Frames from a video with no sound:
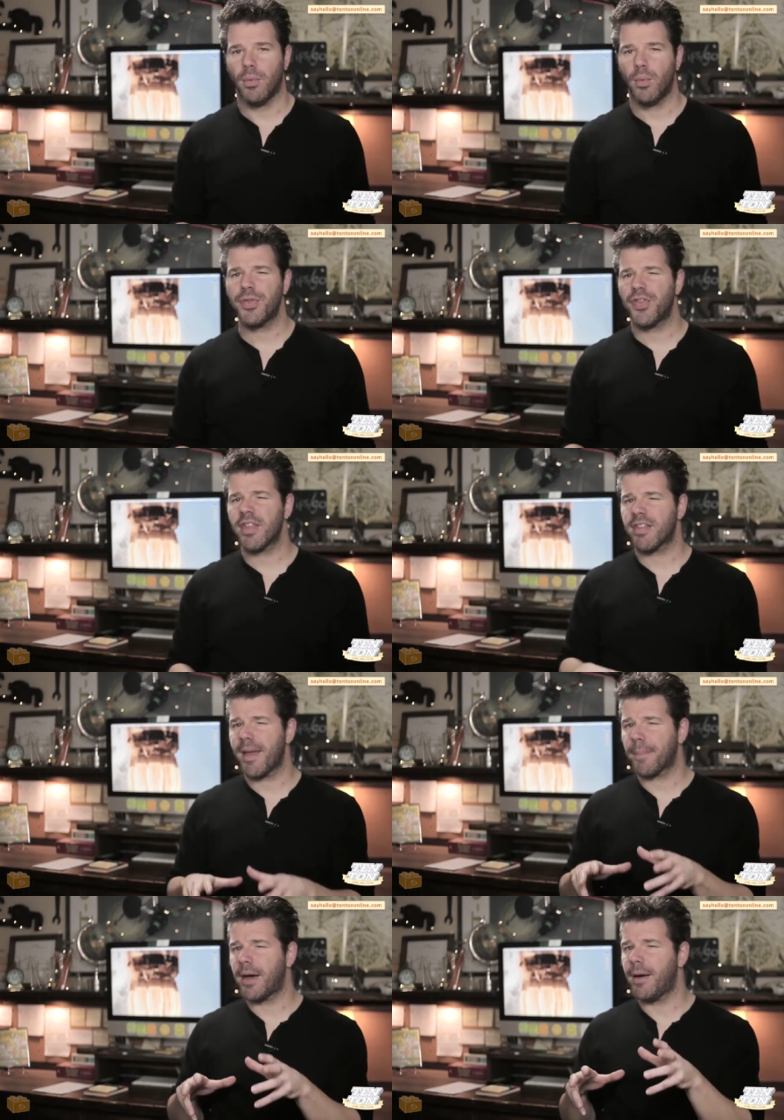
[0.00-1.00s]
With this
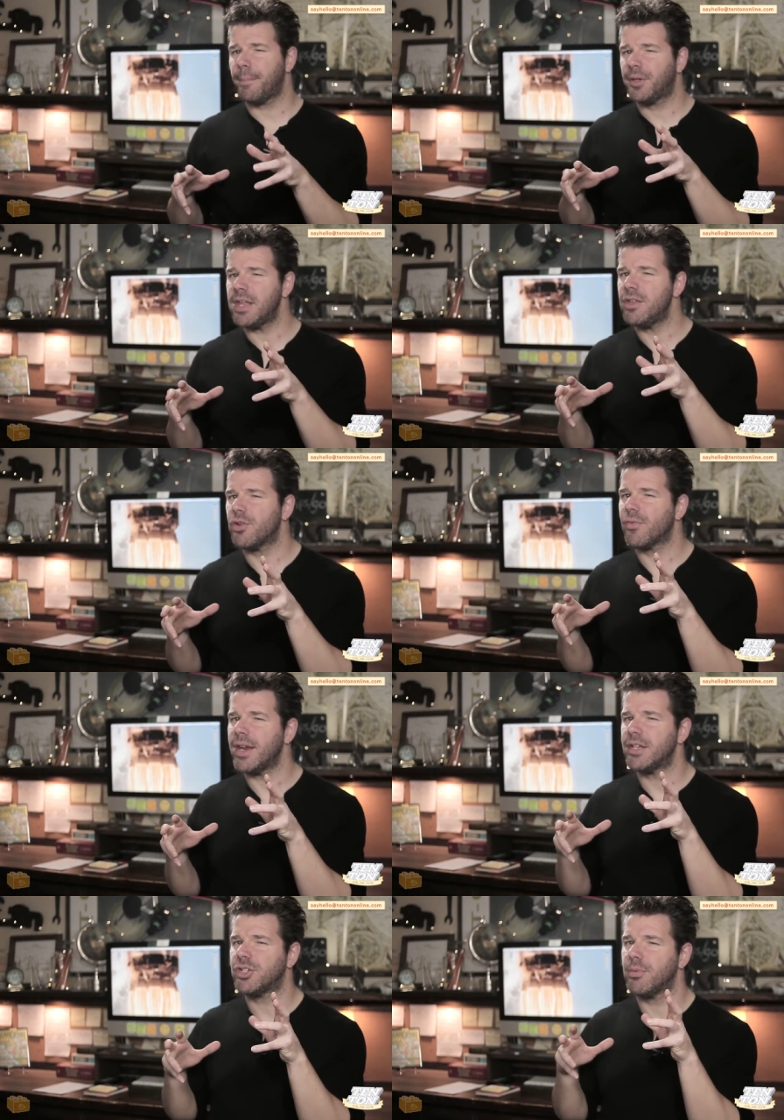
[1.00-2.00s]
step complete, you're
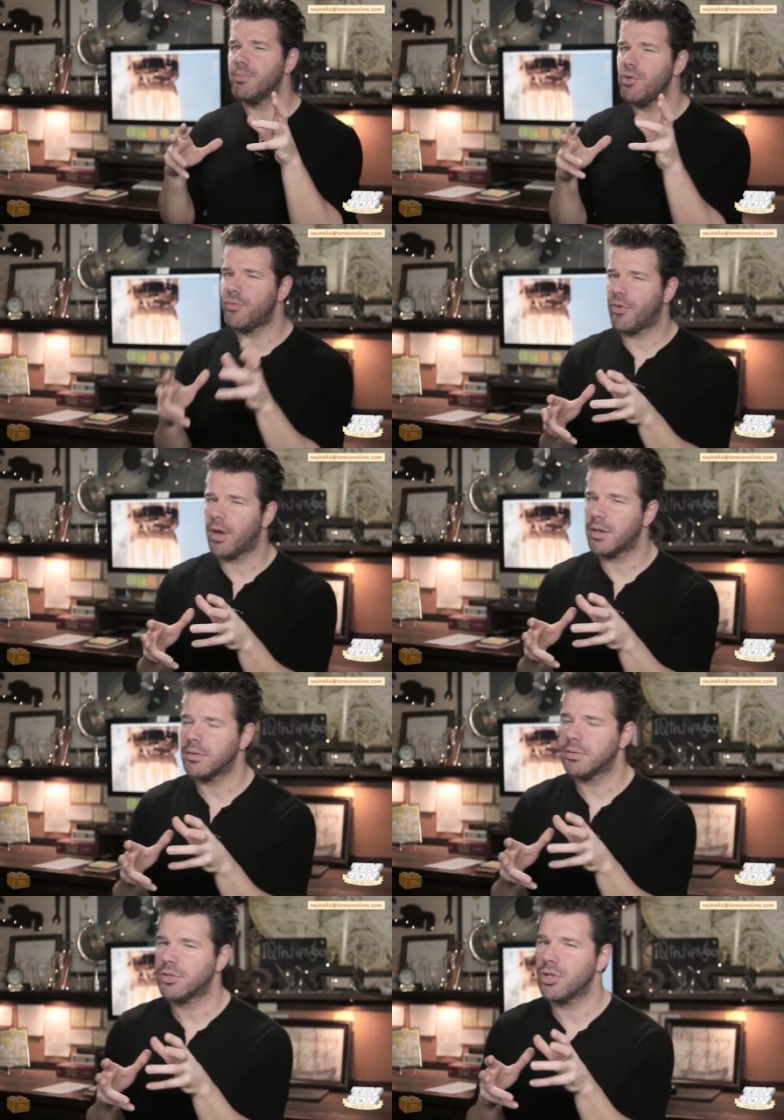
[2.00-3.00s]
ready to move
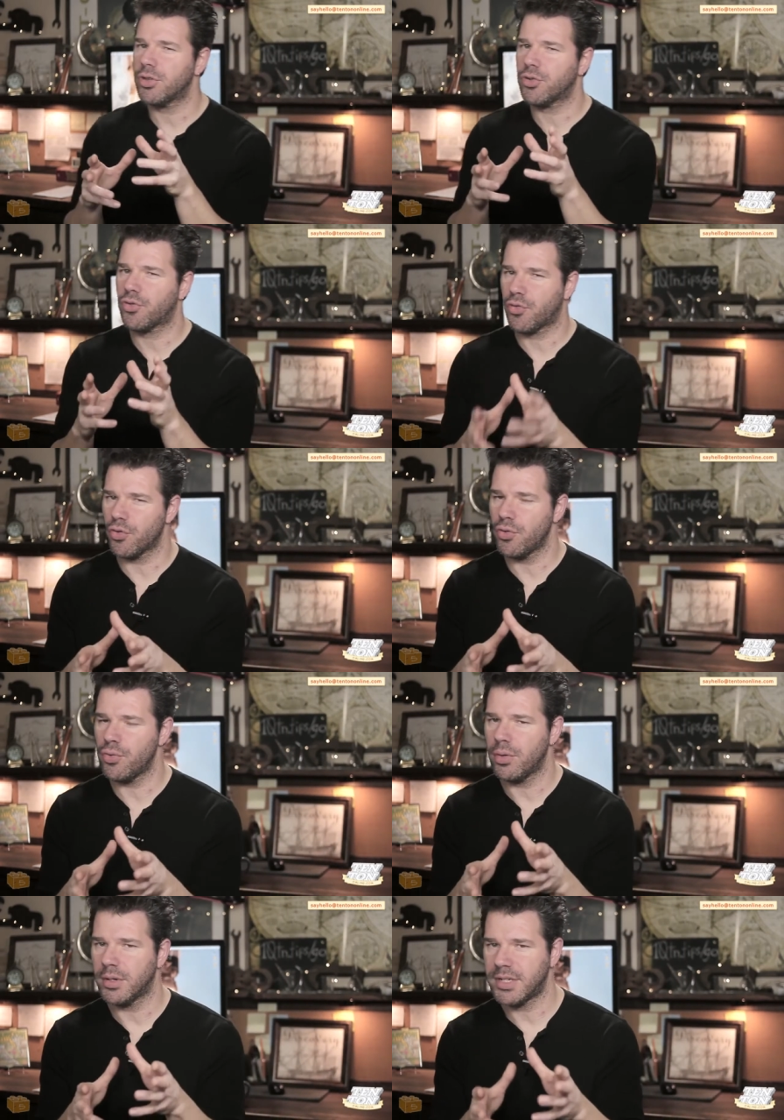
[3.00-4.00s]
on to the
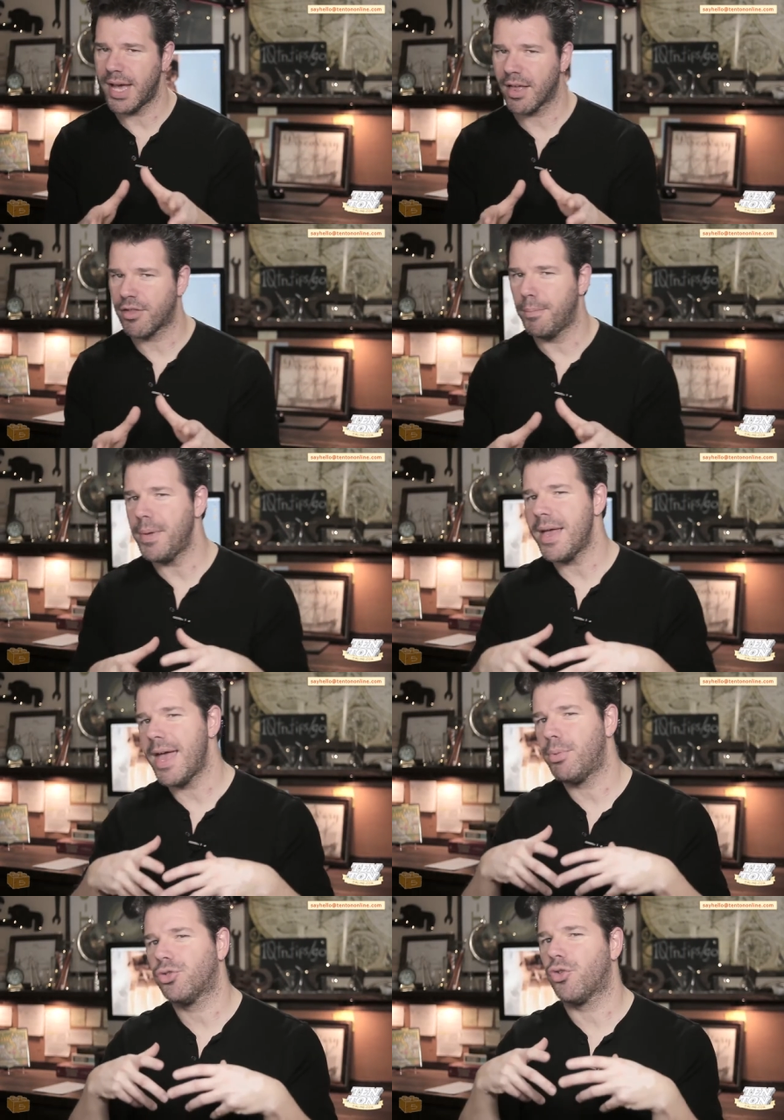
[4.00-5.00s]
true test, being
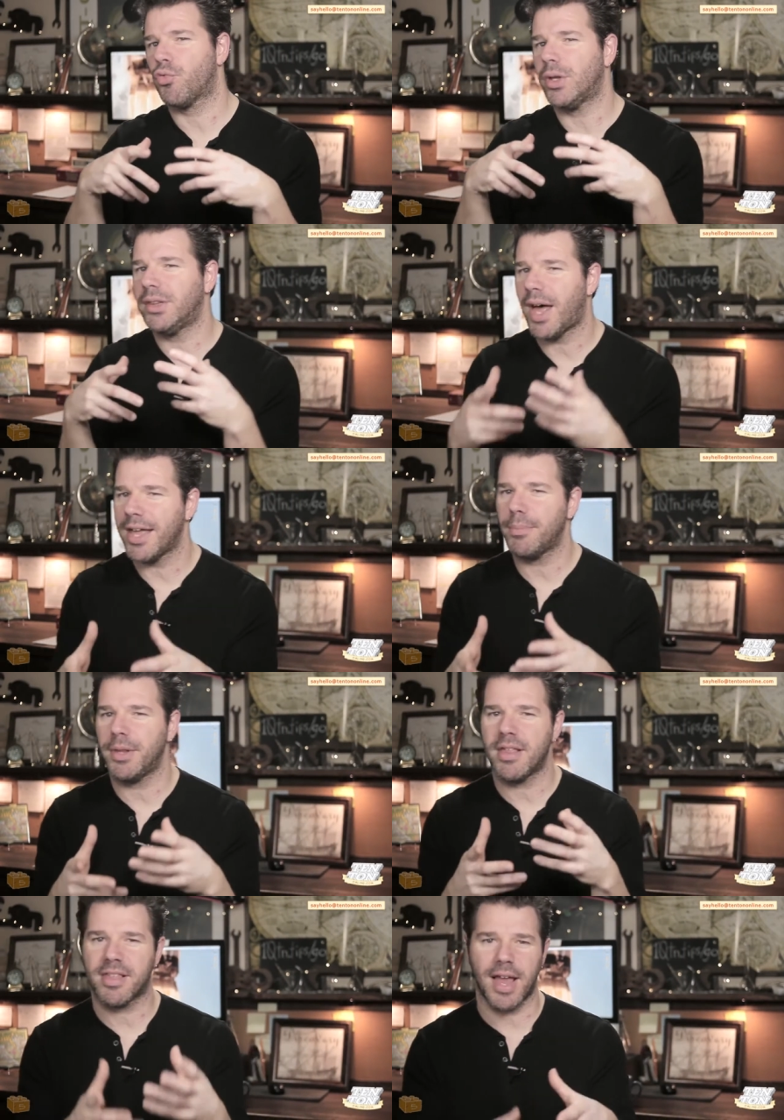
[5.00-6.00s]
able to
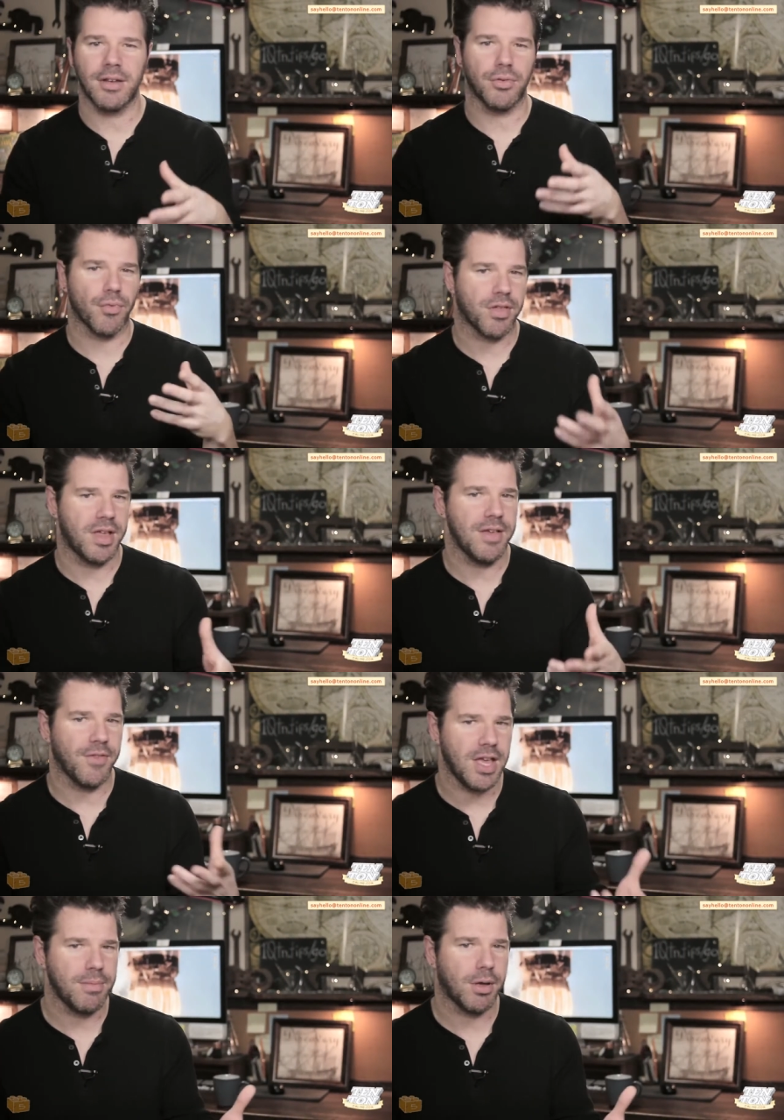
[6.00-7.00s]
reliably send and
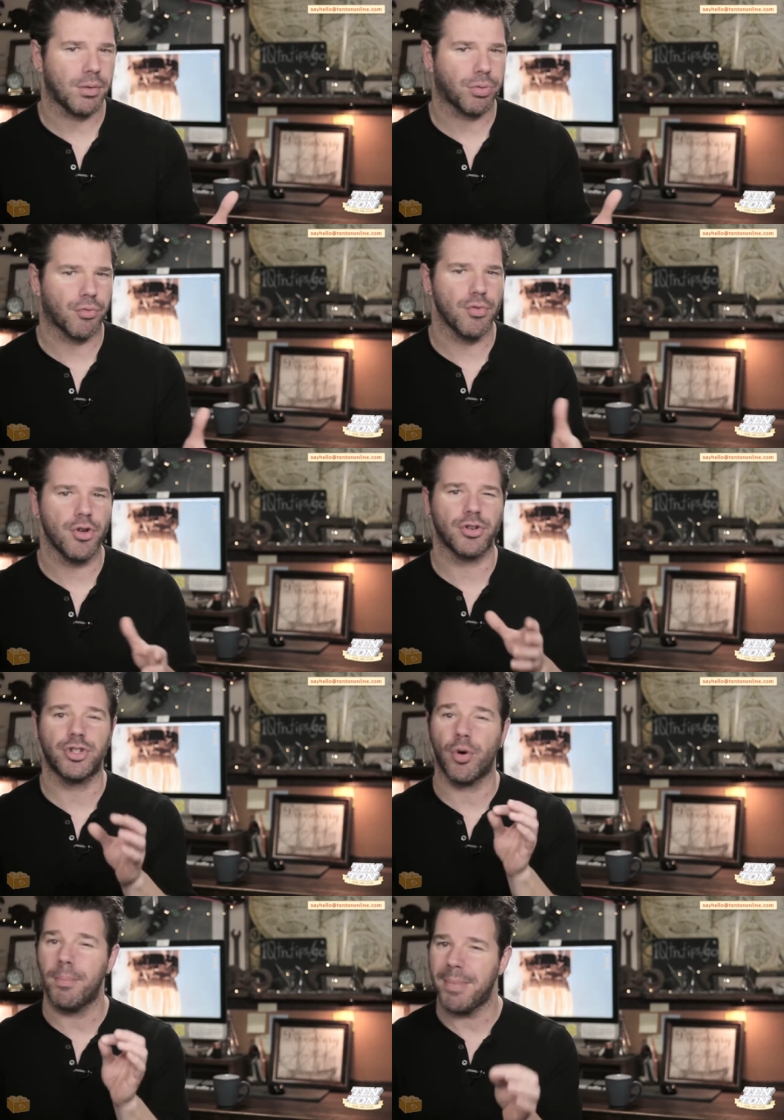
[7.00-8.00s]
receive email through your
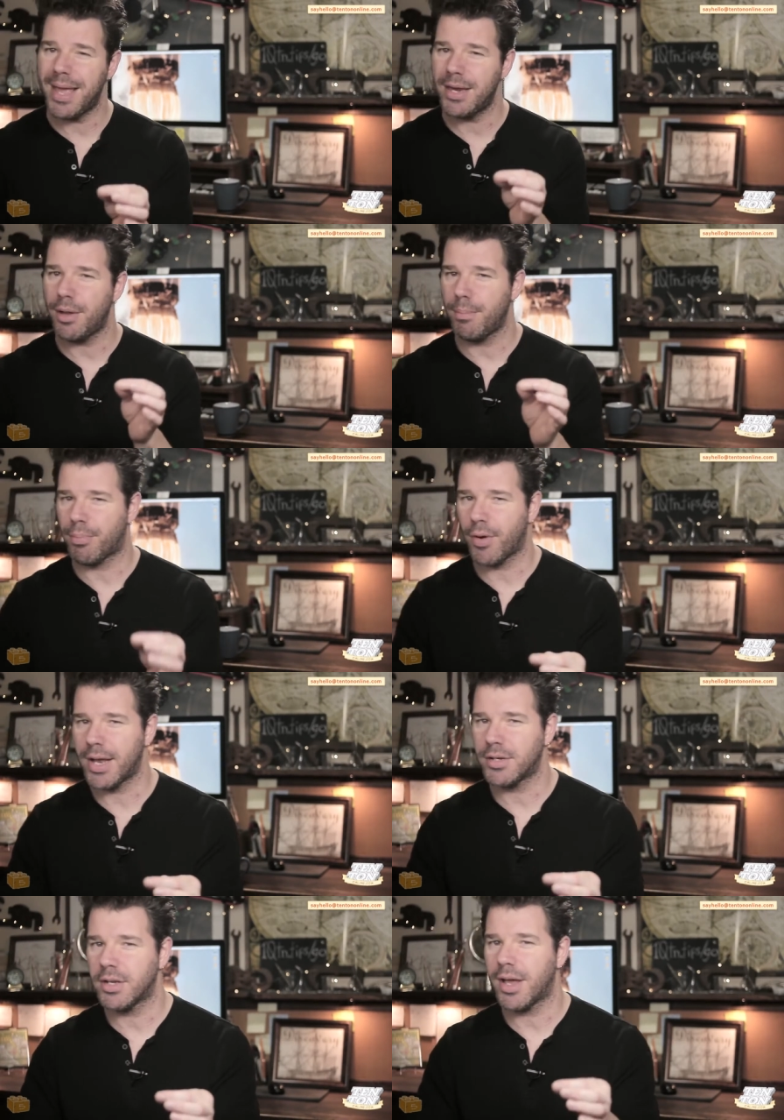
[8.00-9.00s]

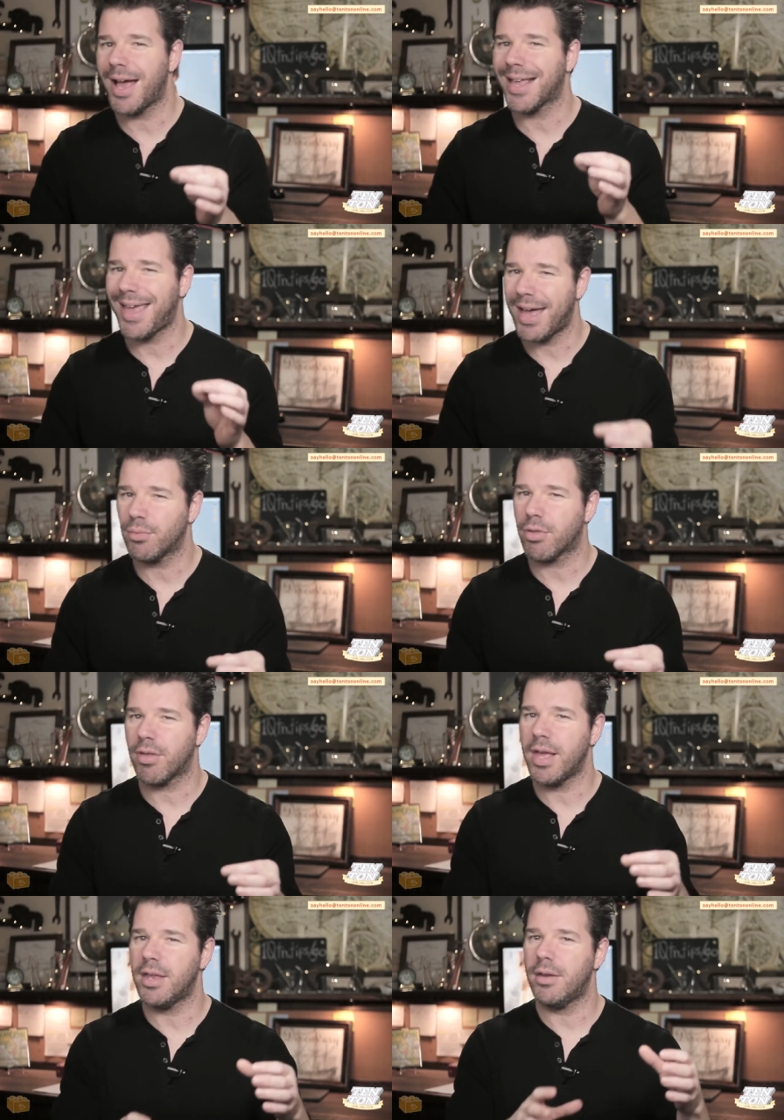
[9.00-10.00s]
domain-branded
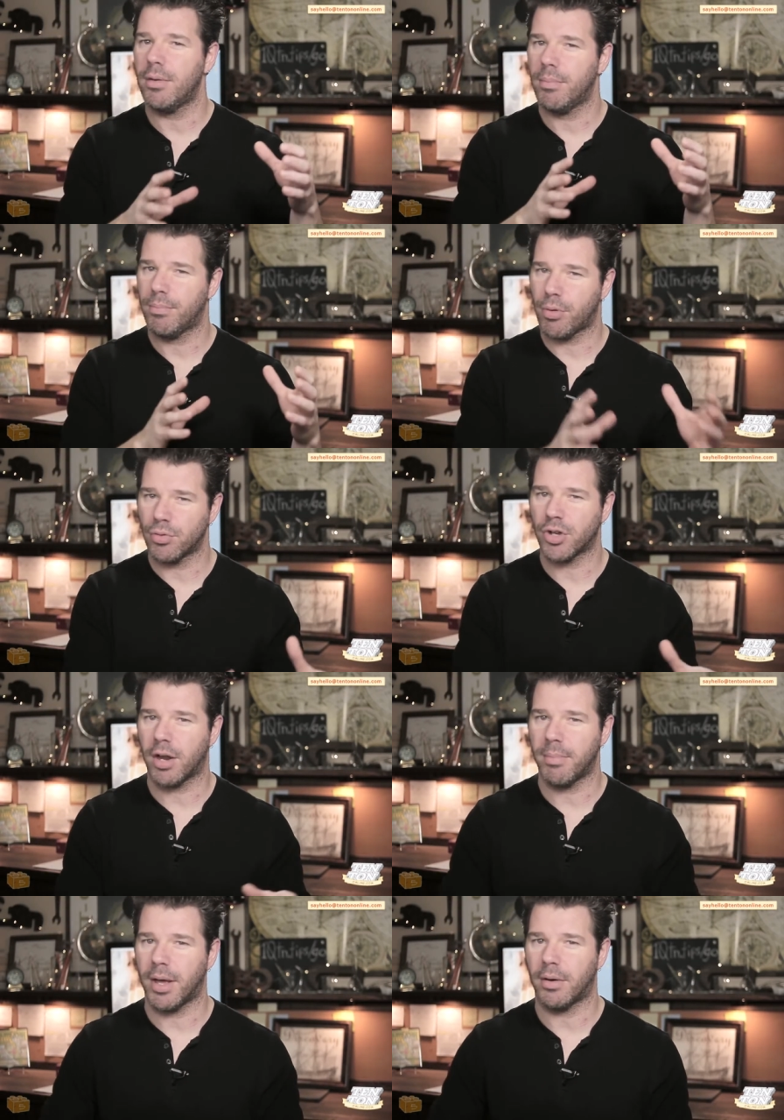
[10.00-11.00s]
accounts in
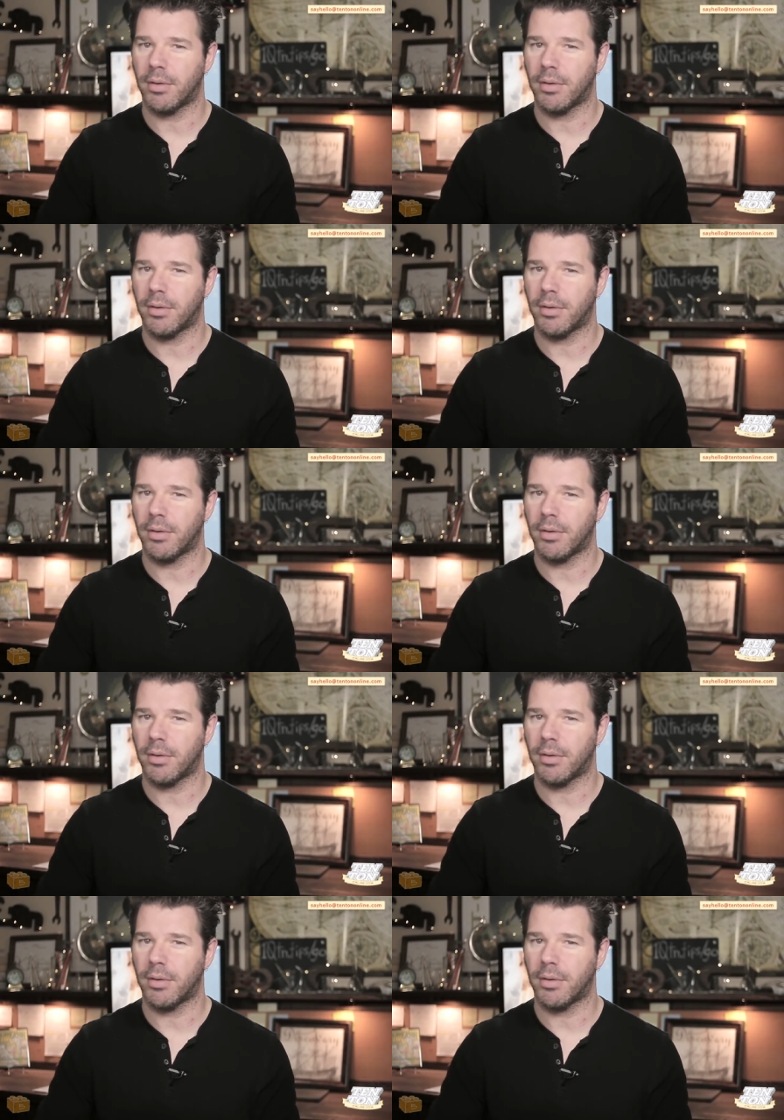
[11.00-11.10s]
ProtonMail.